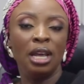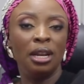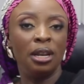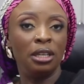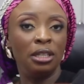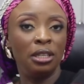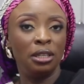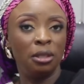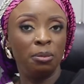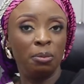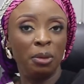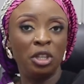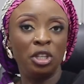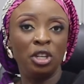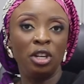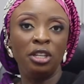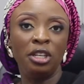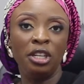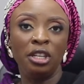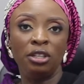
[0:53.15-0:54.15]
that is,
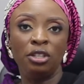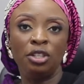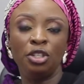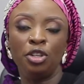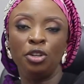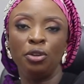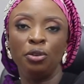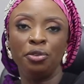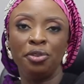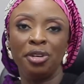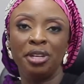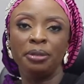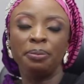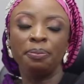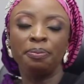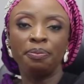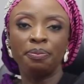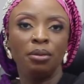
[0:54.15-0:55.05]
special needs children.